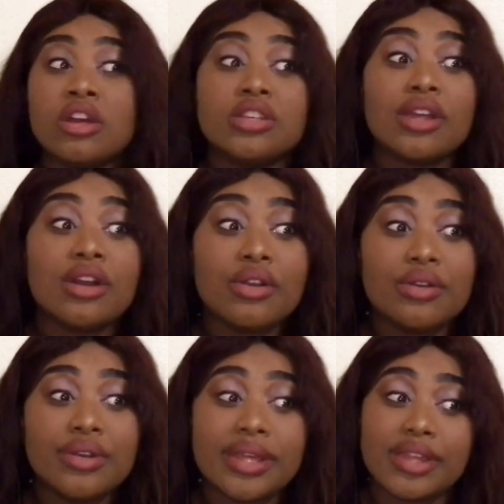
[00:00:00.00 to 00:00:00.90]

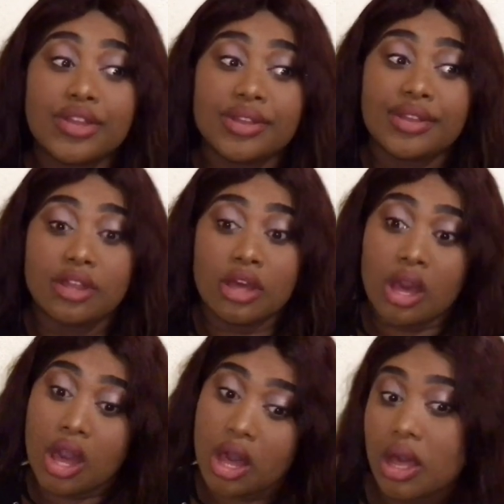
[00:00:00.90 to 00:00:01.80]
So
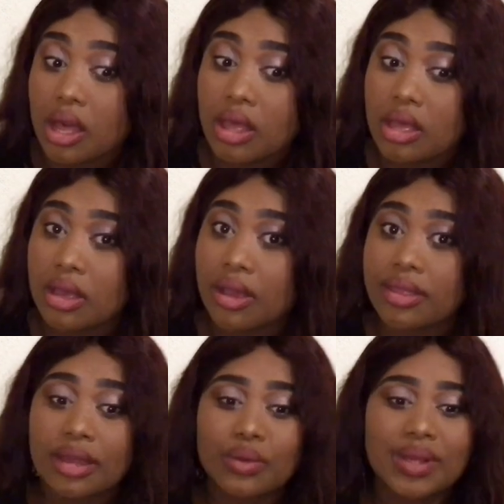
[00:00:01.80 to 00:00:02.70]
yeah.
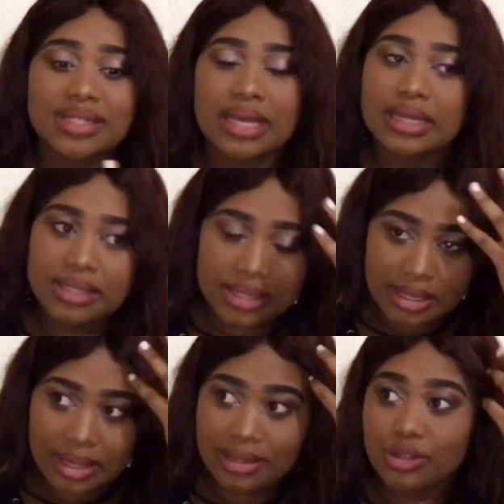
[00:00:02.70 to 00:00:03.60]
That was it.
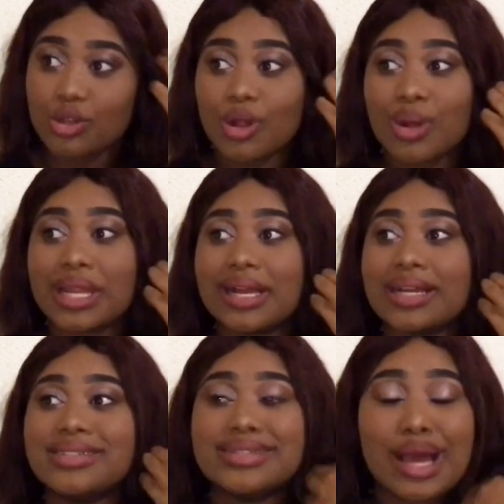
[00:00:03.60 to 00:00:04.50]
And then so an
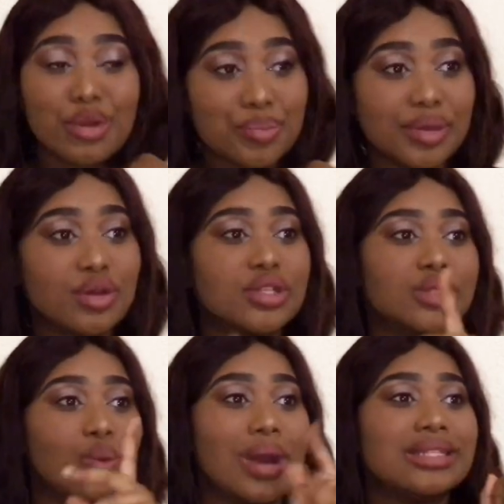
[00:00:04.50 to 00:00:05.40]
aranjalo because
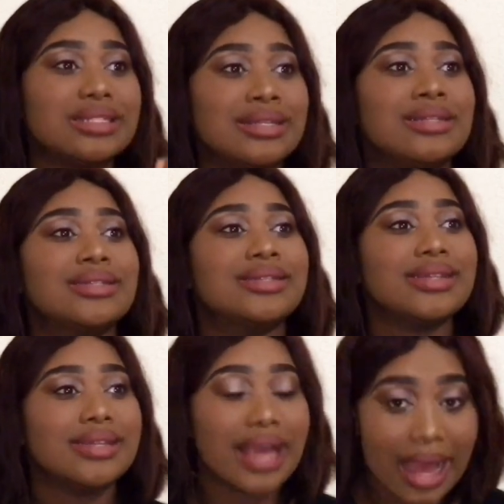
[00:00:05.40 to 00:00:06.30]
one
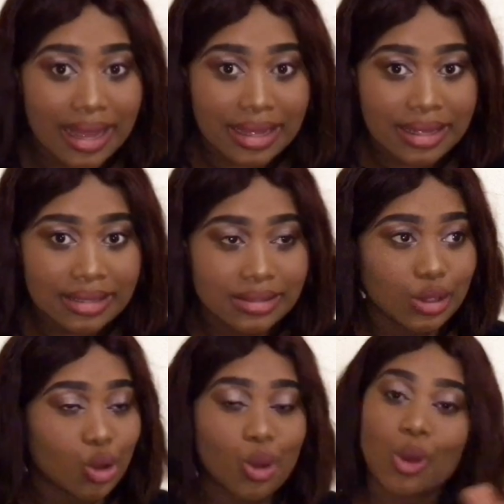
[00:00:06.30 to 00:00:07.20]
dishia the
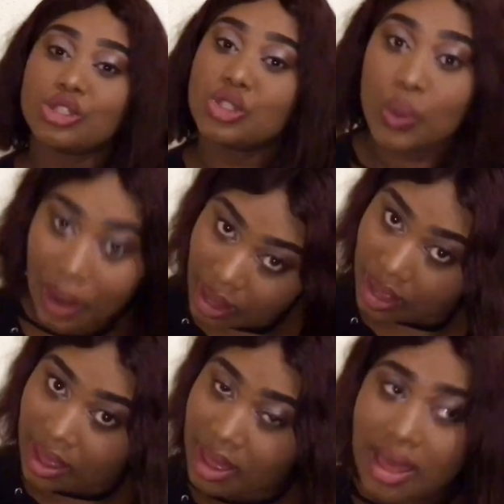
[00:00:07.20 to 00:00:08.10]
rojwa.
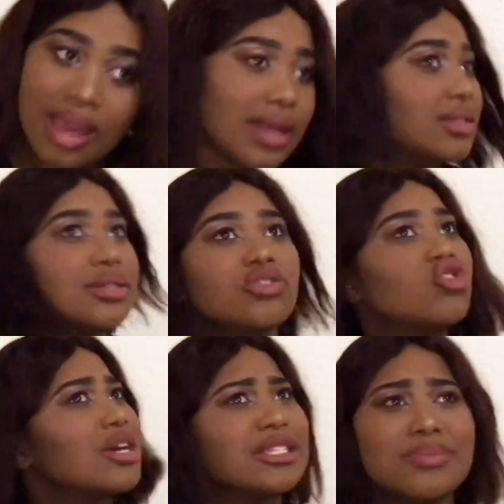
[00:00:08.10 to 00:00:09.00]
And
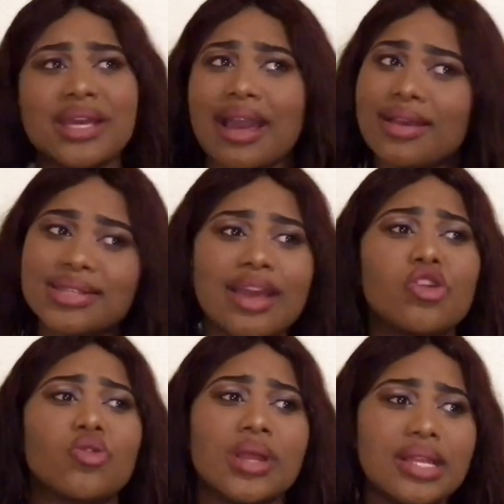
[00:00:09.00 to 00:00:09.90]
trust me guys, I
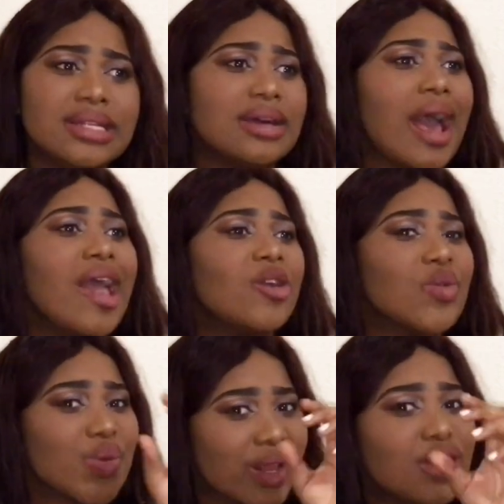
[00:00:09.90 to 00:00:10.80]
really
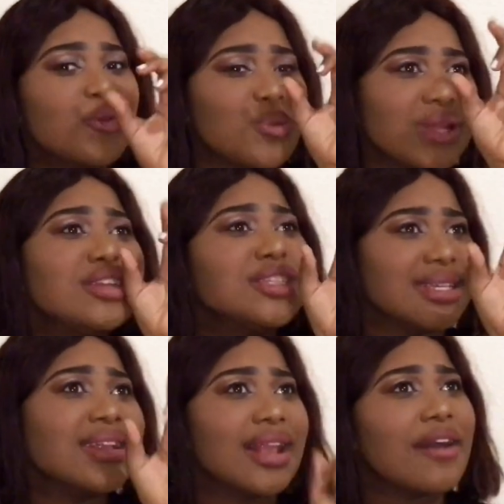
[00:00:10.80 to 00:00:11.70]

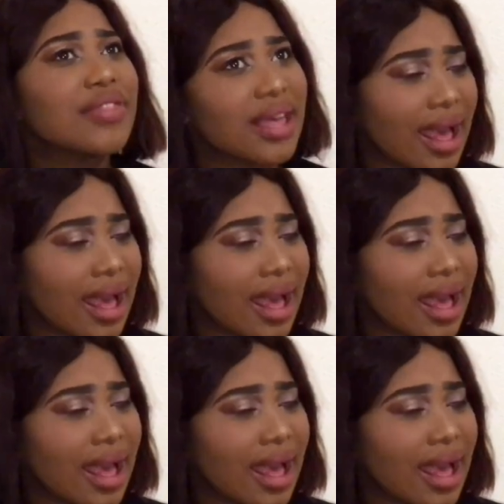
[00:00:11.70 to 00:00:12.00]
did love the